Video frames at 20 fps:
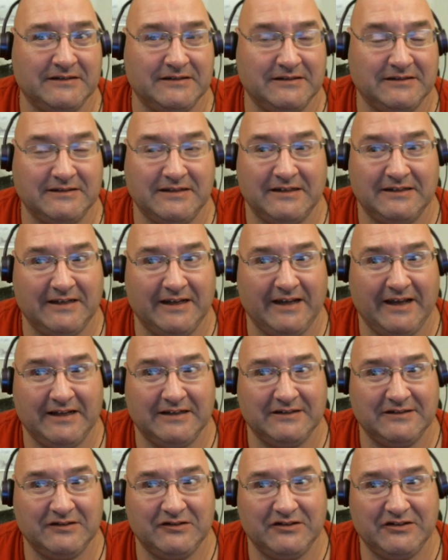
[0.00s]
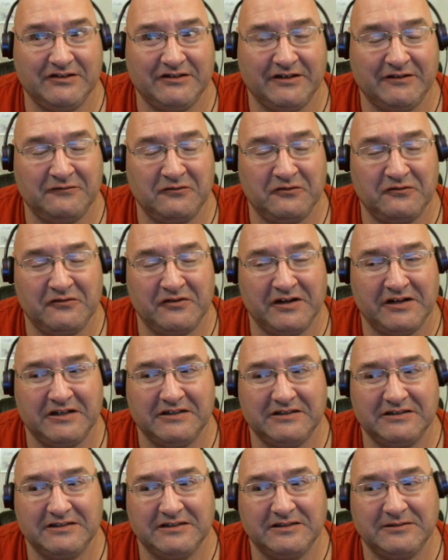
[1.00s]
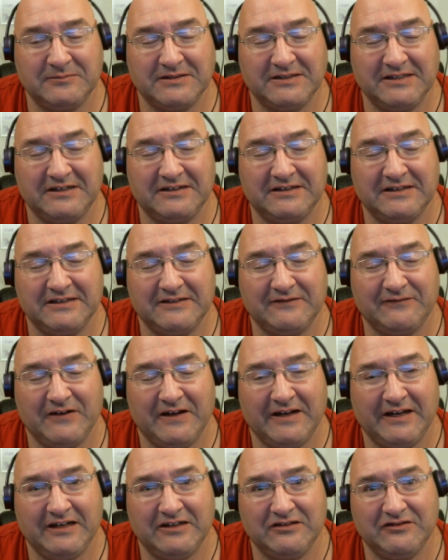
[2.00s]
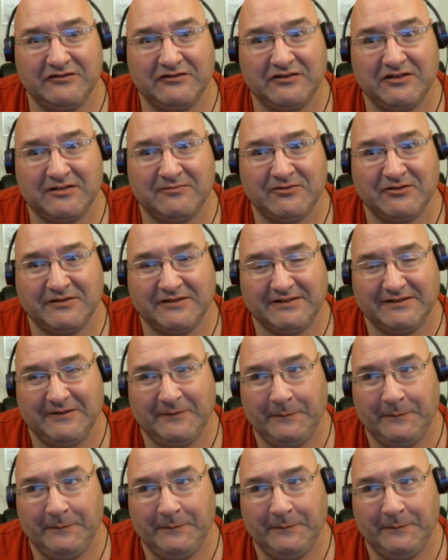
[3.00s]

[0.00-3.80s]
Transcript: since I had surgery, we ran into some serious financial troubles.